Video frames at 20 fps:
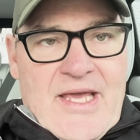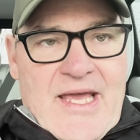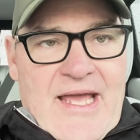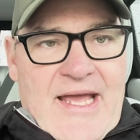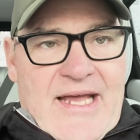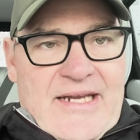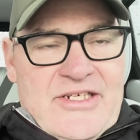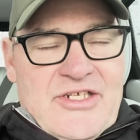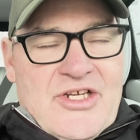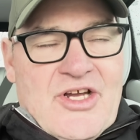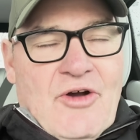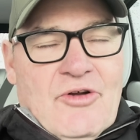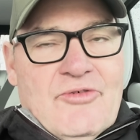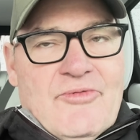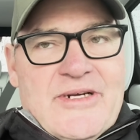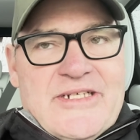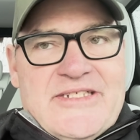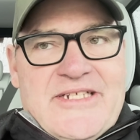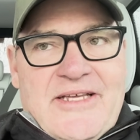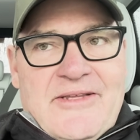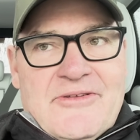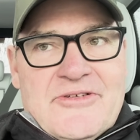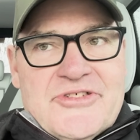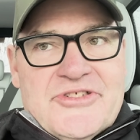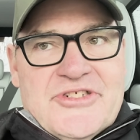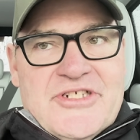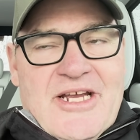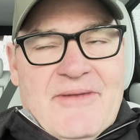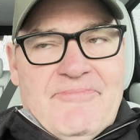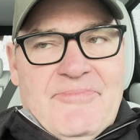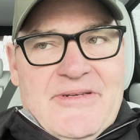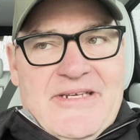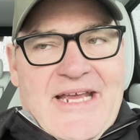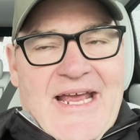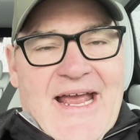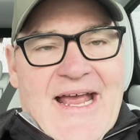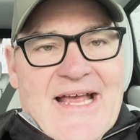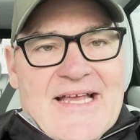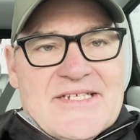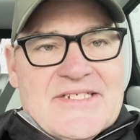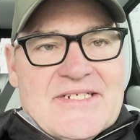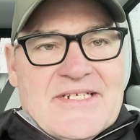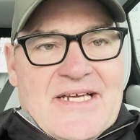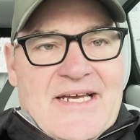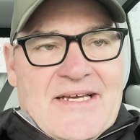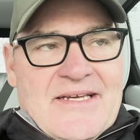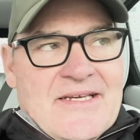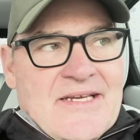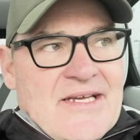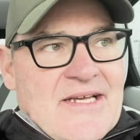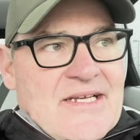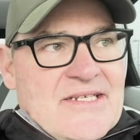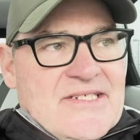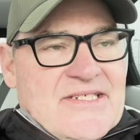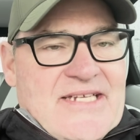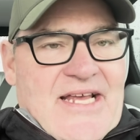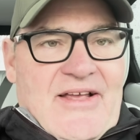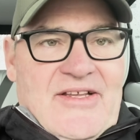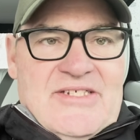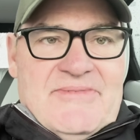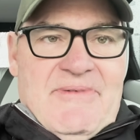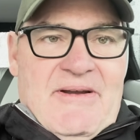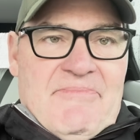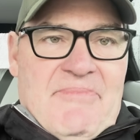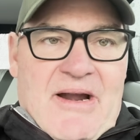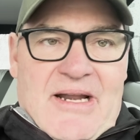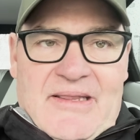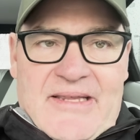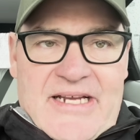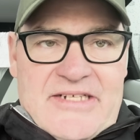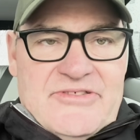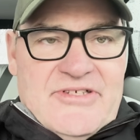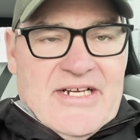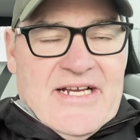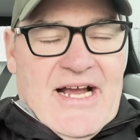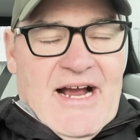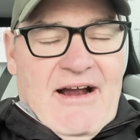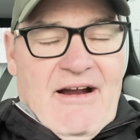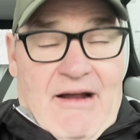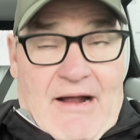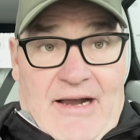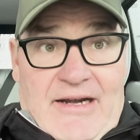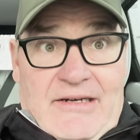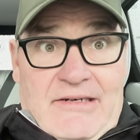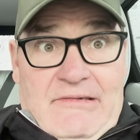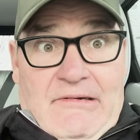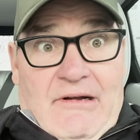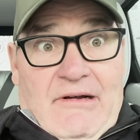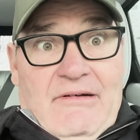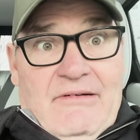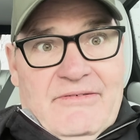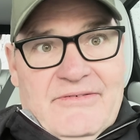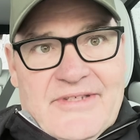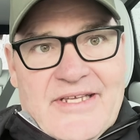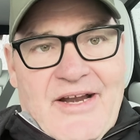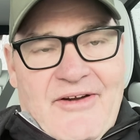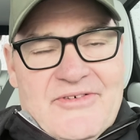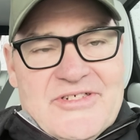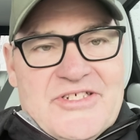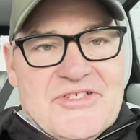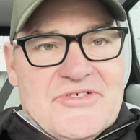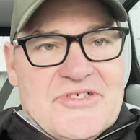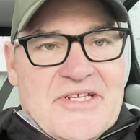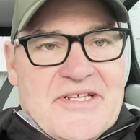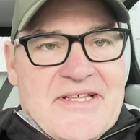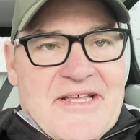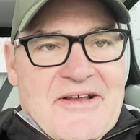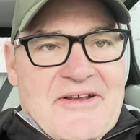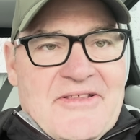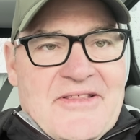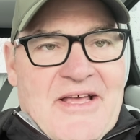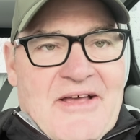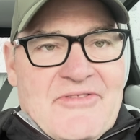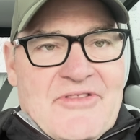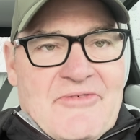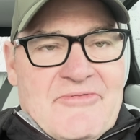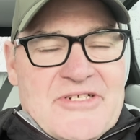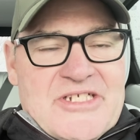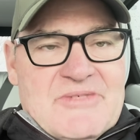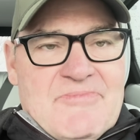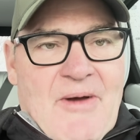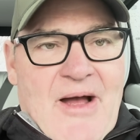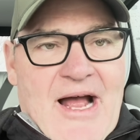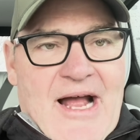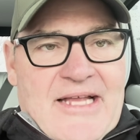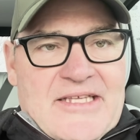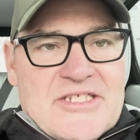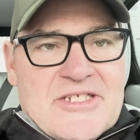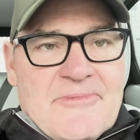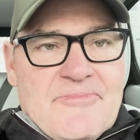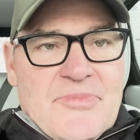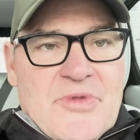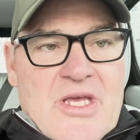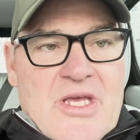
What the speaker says: And you go to a dealership and you ask a salesman about an electric car. I don't know. It was usually the response.